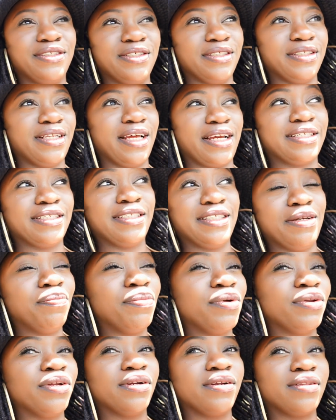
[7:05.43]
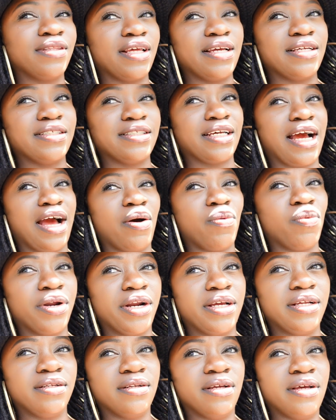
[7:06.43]
Just like simple little things. Like I
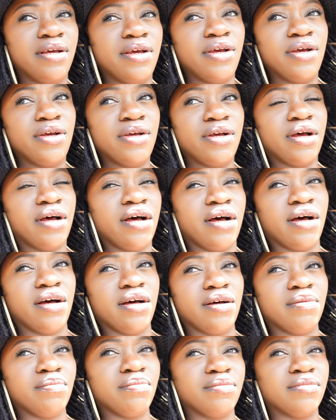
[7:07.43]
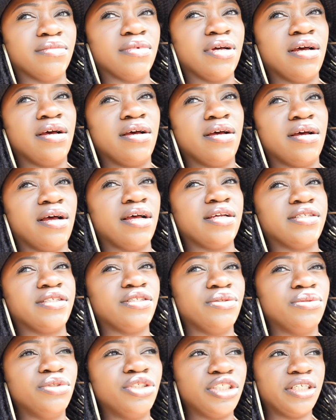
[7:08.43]
wanted a
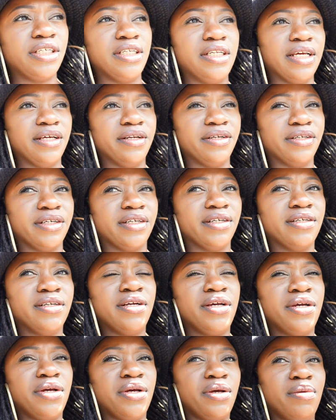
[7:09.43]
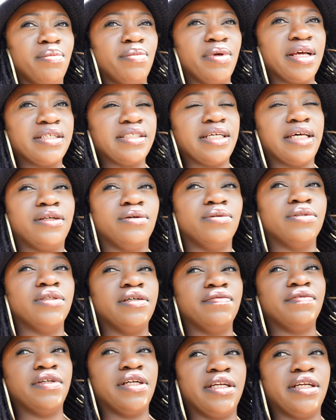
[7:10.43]
sushi dinner because I don't live in a